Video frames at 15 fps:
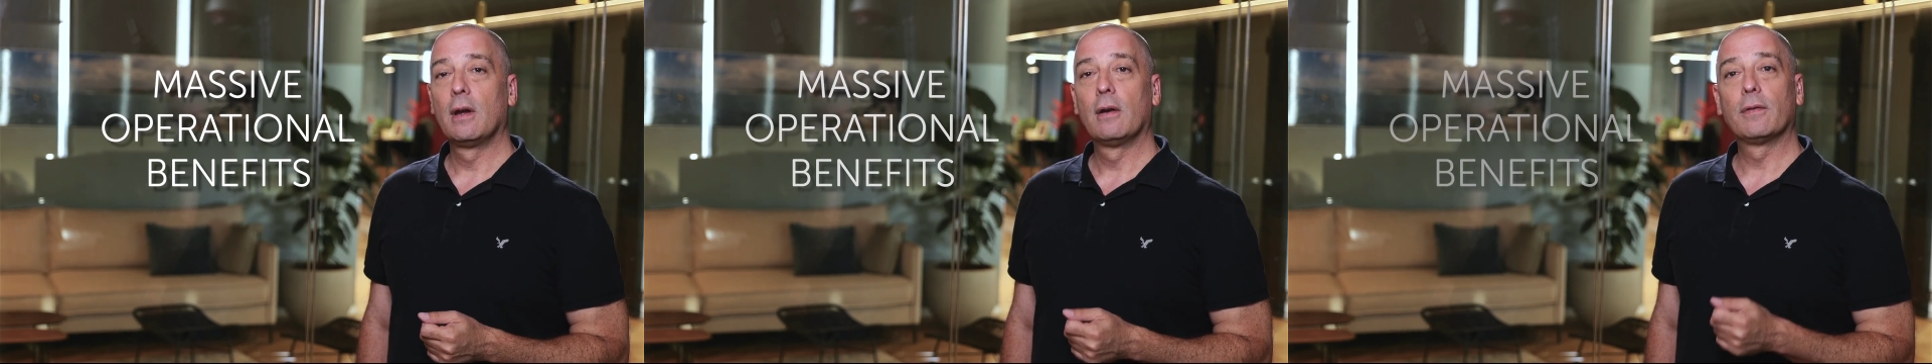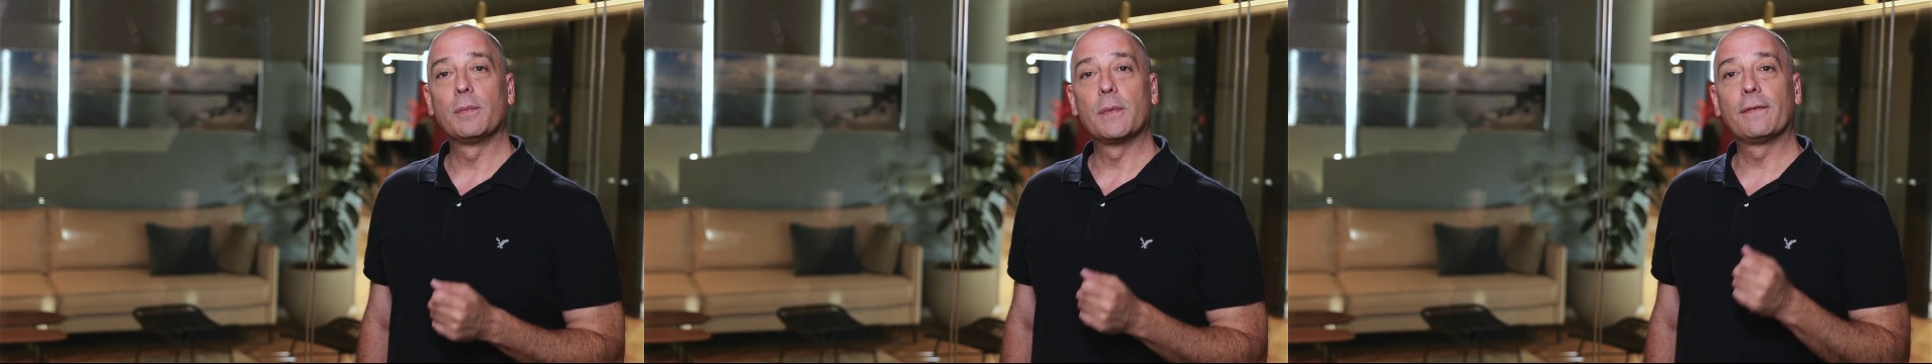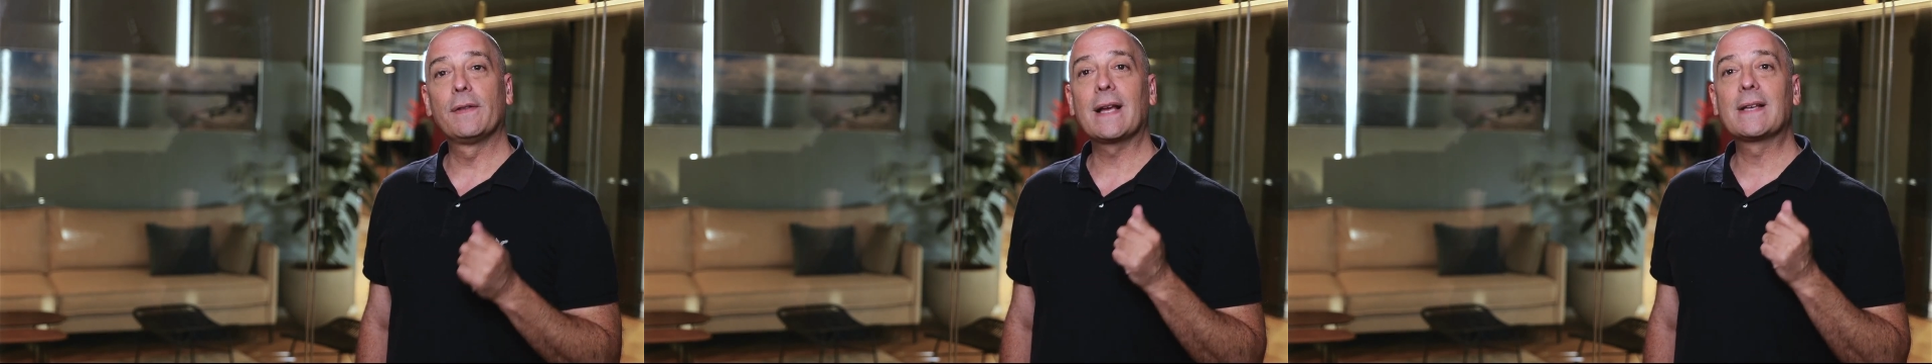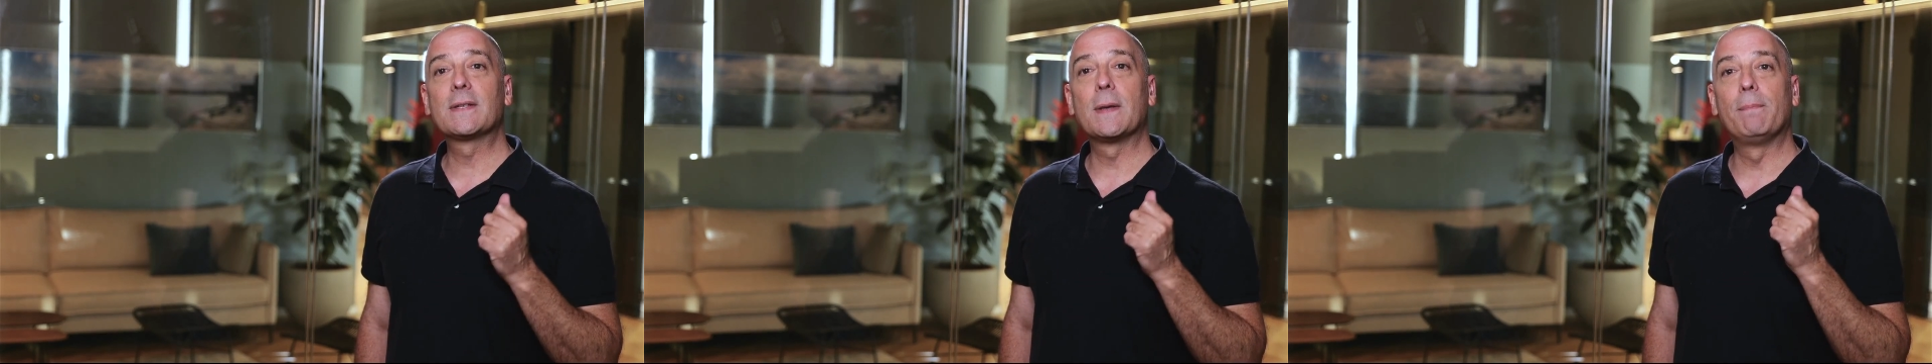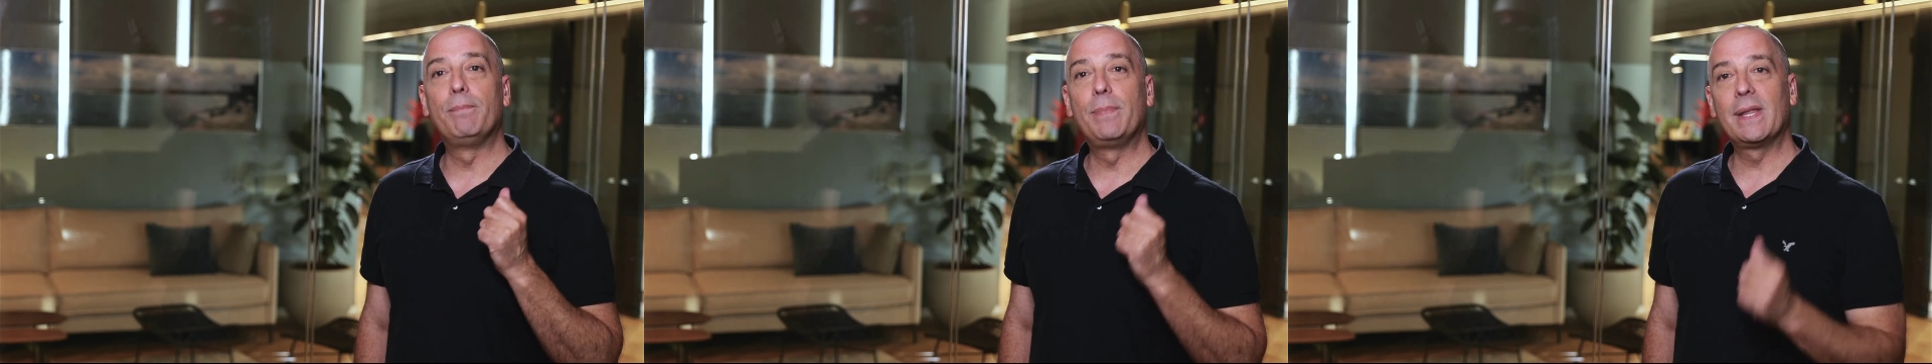from the
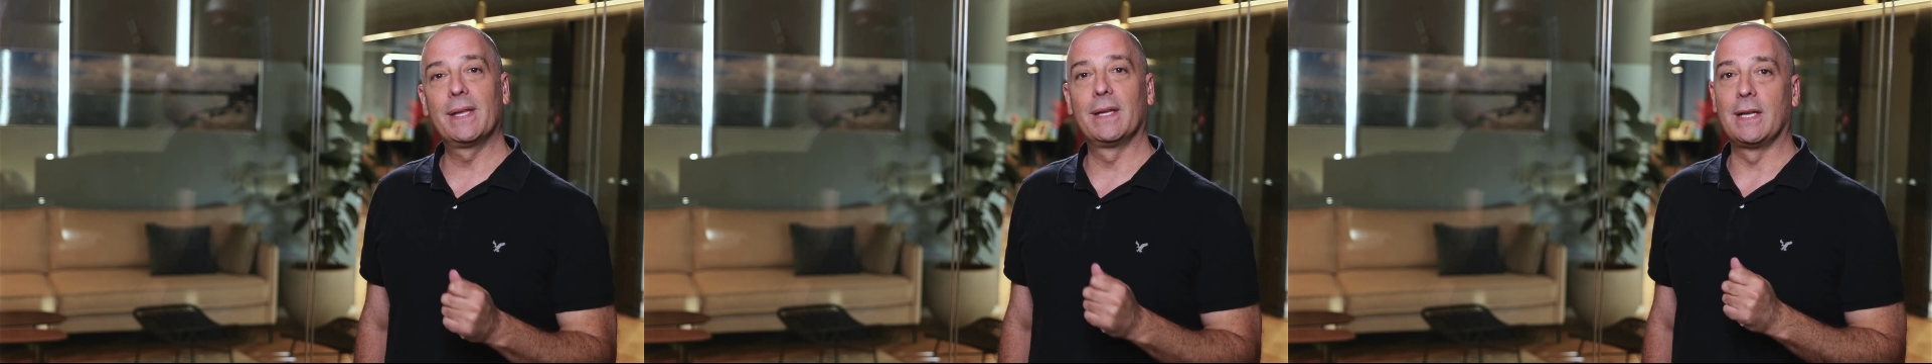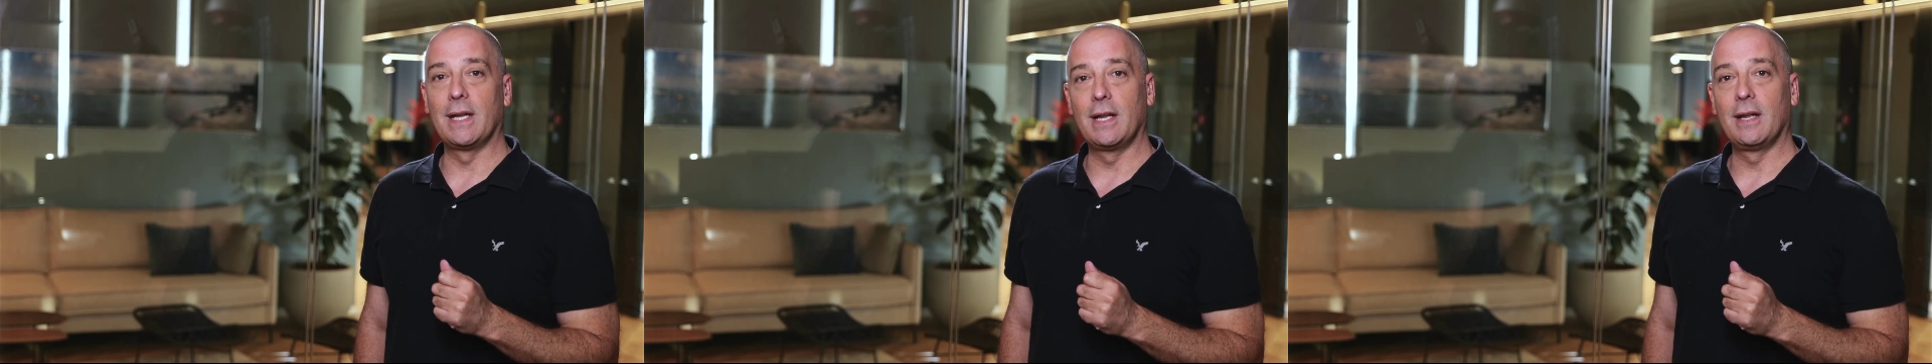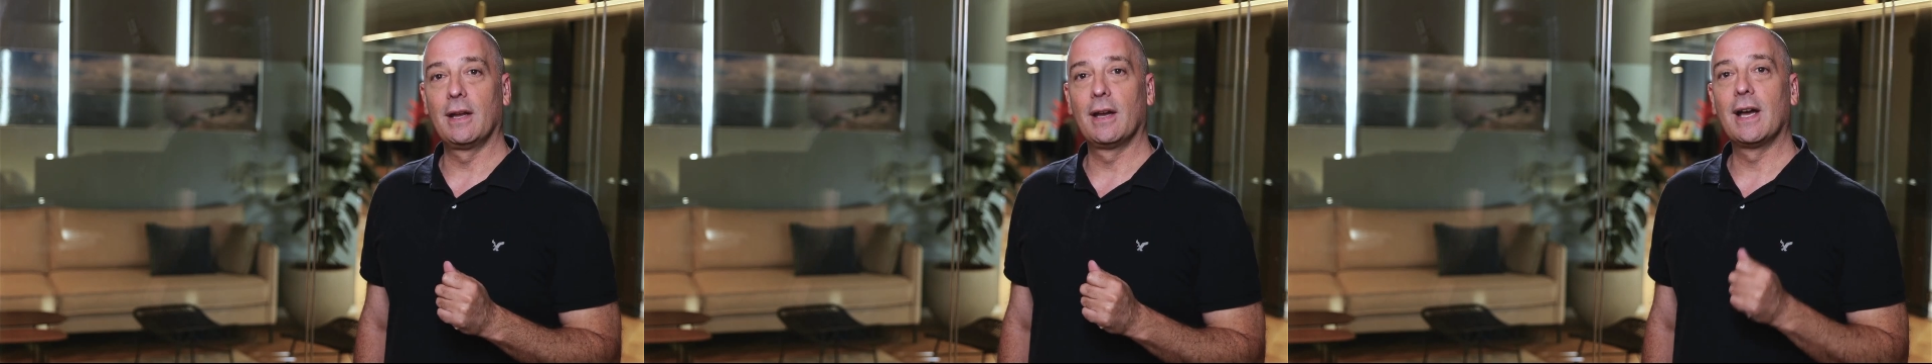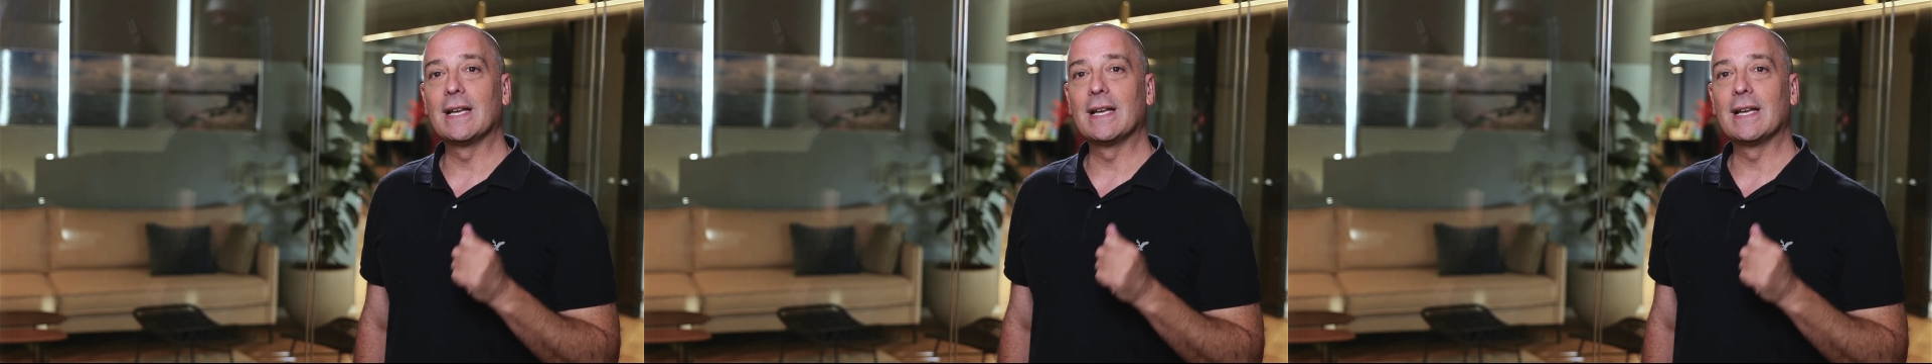flexibility